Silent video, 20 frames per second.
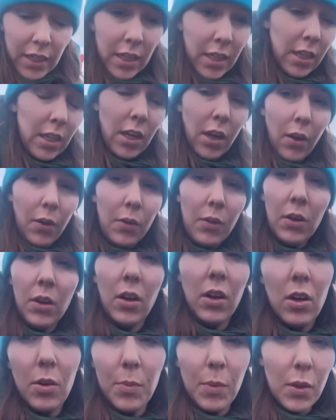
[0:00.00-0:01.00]
You know, a
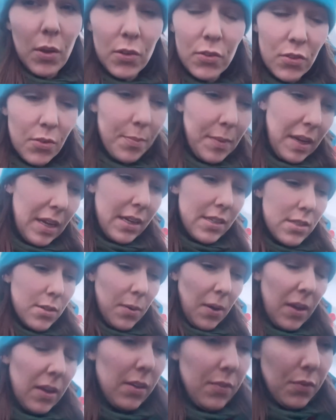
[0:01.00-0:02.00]
couple 100 meters
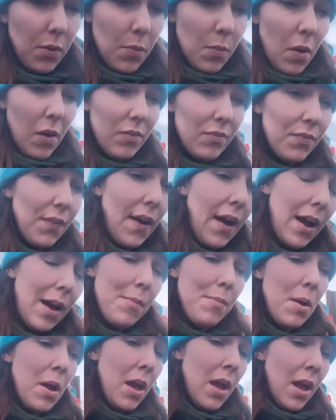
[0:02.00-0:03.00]
away from one
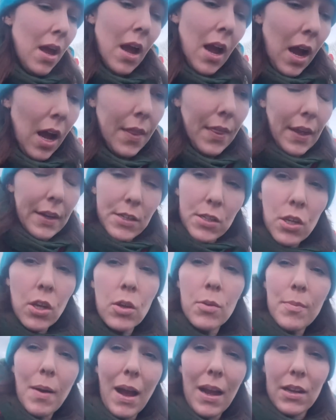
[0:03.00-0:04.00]
farm and then
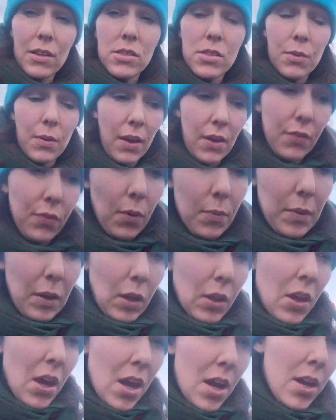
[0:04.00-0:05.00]
2 miles away from the
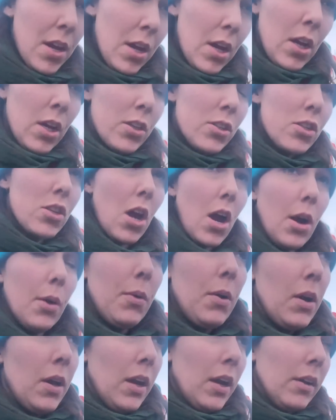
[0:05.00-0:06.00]
other. So
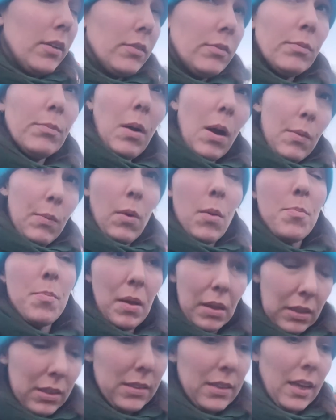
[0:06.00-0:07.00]
when we're
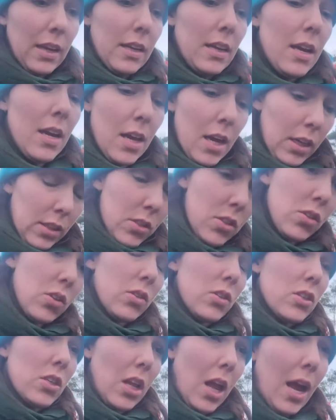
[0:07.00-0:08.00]
building and such
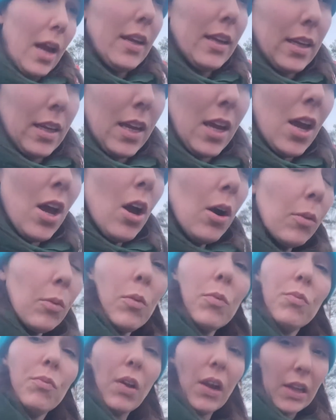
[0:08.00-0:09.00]
like, we're
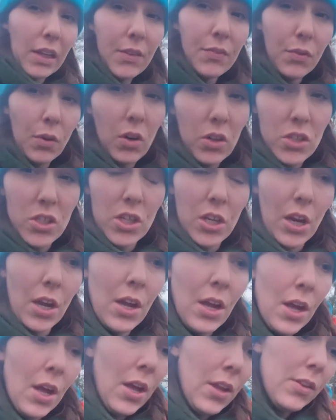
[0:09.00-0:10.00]
really fortunate
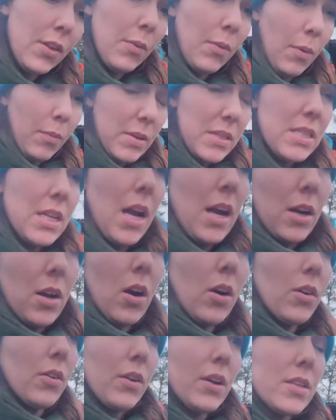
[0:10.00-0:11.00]
that when we start
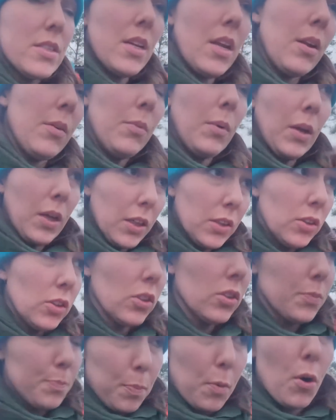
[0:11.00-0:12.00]
concreting, we can
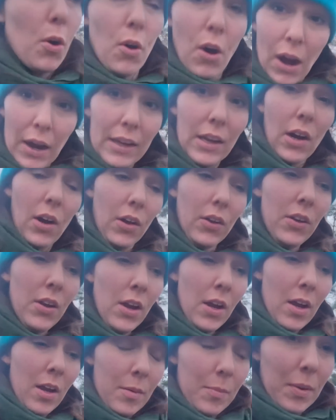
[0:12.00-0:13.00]
just crack on,
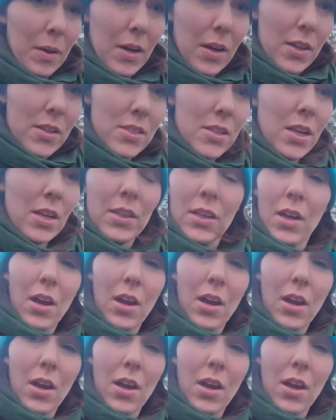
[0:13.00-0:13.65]
because the